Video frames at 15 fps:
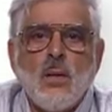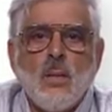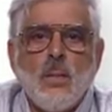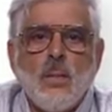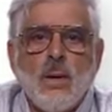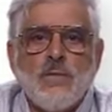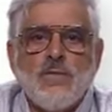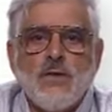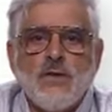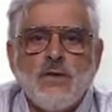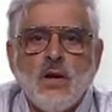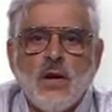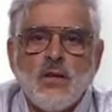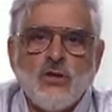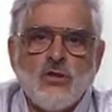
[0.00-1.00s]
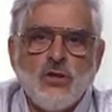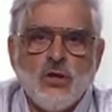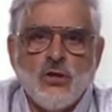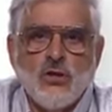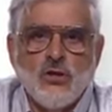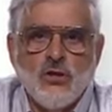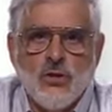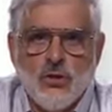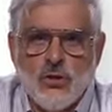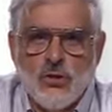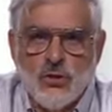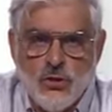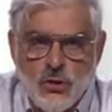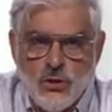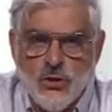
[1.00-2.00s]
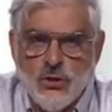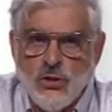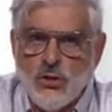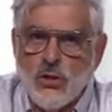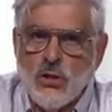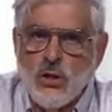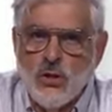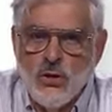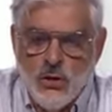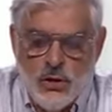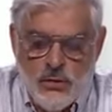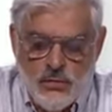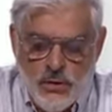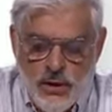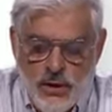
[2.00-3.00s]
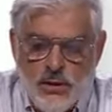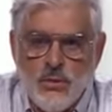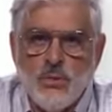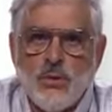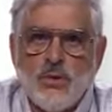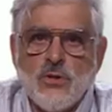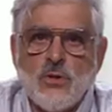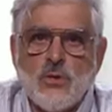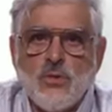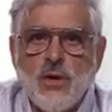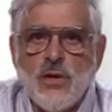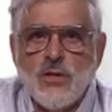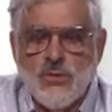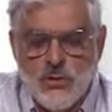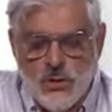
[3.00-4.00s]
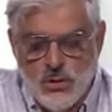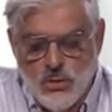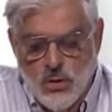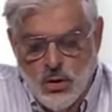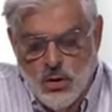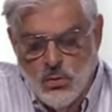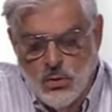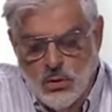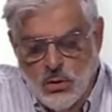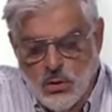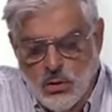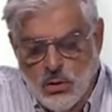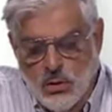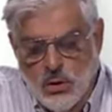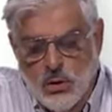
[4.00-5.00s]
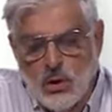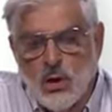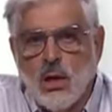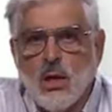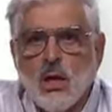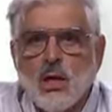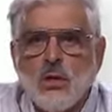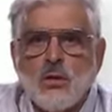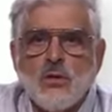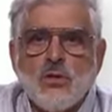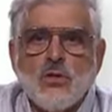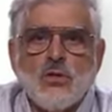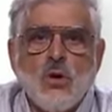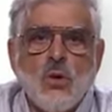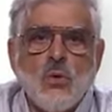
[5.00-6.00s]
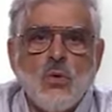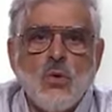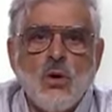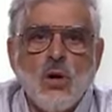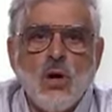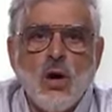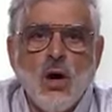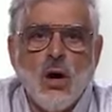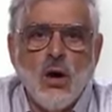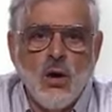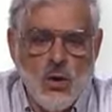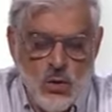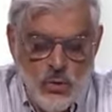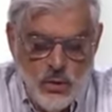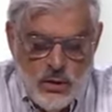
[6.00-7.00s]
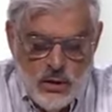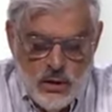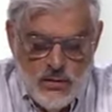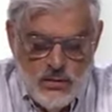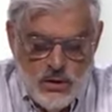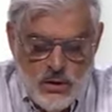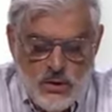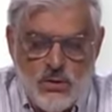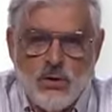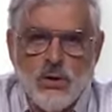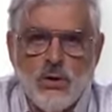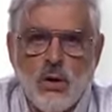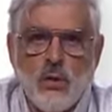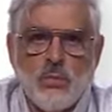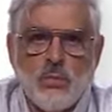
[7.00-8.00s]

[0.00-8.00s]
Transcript: But for the second signature, the current value is already 0, so we leave it at 0.